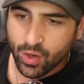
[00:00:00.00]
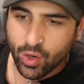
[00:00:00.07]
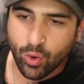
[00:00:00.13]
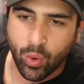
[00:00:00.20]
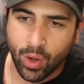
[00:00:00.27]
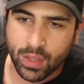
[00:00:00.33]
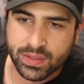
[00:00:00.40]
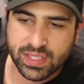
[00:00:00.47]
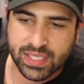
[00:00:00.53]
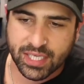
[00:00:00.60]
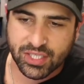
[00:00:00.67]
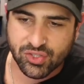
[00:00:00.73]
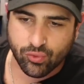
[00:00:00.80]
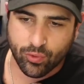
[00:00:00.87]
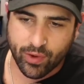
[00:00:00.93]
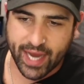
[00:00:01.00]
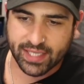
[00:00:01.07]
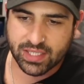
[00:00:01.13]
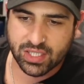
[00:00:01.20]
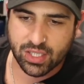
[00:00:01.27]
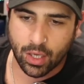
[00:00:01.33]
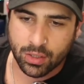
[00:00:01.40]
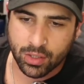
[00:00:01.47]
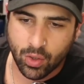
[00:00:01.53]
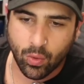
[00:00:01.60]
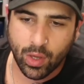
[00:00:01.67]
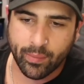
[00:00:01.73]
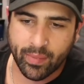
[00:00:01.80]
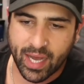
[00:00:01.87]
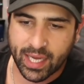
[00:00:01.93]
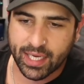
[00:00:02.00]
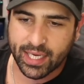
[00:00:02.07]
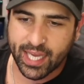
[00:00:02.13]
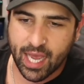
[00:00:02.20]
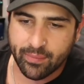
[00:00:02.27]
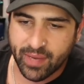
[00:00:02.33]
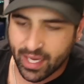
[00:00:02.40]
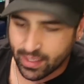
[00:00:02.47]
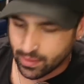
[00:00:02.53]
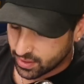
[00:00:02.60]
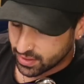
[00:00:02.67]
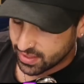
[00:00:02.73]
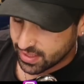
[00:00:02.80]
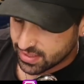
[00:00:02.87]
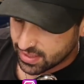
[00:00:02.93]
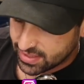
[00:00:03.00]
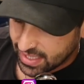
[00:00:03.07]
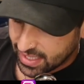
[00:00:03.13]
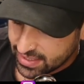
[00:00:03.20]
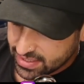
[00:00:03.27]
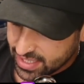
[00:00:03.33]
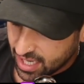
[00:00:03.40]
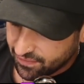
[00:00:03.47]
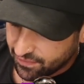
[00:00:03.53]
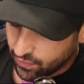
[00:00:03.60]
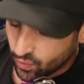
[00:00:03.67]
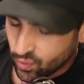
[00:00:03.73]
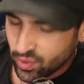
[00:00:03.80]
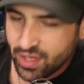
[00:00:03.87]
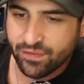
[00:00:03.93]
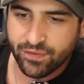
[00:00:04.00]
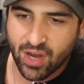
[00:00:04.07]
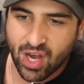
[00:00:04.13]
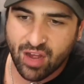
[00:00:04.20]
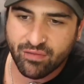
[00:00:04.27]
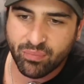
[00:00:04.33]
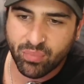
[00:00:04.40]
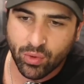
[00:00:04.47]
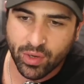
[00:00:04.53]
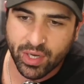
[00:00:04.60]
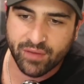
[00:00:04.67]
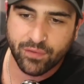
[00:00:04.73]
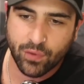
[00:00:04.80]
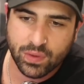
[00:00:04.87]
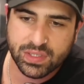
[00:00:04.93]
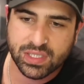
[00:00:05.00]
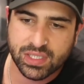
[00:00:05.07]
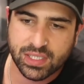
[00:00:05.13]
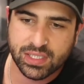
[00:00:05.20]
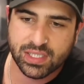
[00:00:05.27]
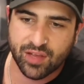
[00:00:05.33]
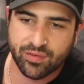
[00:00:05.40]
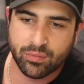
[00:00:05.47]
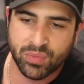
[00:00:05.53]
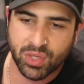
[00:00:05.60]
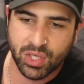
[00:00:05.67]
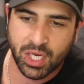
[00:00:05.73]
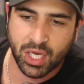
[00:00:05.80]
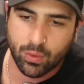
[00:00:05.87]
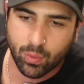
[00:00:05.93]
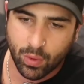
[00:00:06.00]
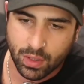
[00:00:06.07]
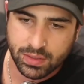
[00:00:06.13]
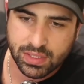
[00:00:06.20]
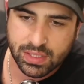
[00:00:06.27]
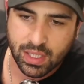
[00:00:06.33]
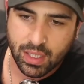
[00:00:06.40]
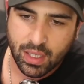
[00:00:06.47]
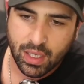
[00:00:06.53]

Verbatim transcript: Quant's address on CoinMarketCap. Now, look at this. It does say 45.467 million Quant.